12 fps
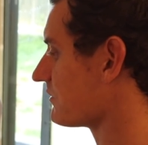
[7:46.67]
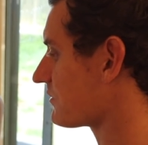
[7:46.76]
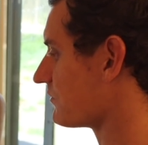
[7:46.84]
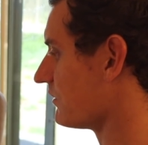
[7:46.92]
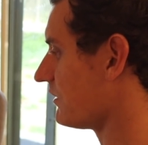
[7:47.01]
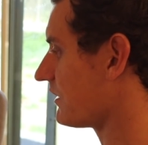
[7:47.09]
and
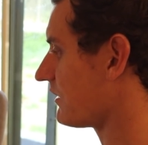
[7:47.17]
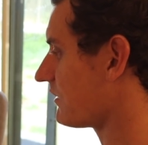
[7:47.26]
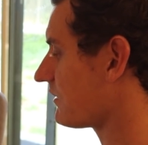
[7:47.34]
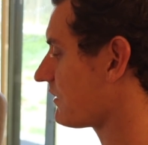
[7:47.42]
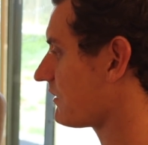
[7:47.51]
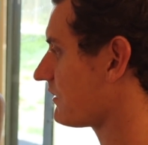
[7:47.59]
just riding
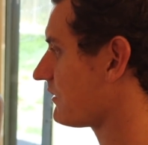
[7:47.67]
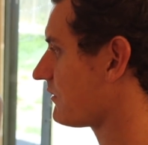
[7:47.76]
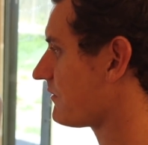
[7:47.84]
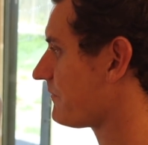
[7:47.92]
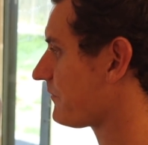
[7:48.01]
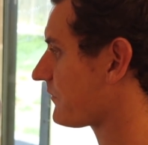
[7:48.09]

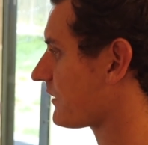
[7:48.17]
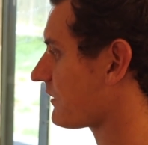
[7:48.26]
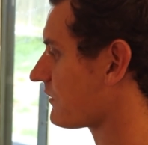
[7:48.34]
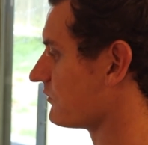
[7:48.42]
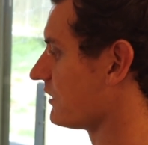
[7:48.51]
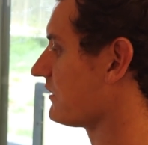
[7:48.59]

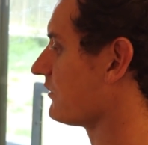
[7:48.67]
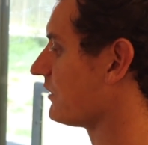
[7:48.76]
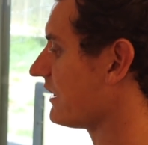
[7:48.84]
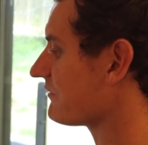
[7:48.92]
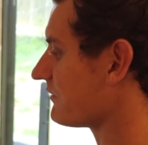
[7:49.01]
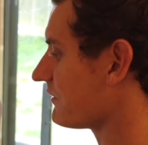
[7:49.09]
the
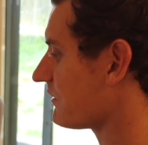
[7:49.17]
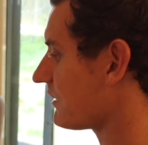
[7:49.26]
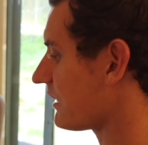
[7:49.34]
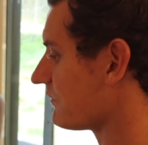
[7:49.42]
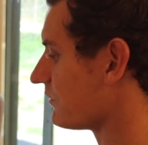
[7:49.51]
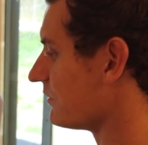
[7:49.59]
wave and
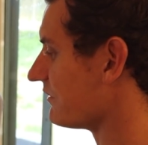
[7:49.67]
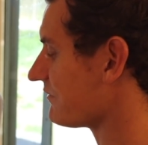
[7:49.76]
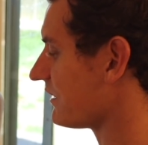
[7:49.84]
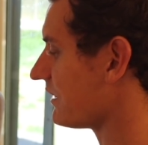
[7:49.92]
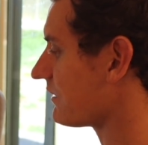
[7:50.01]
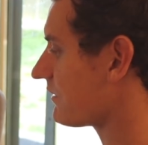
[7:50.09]
having a bit of
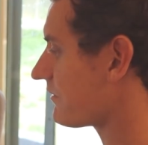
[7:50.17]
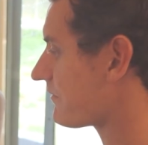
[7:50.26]
fun.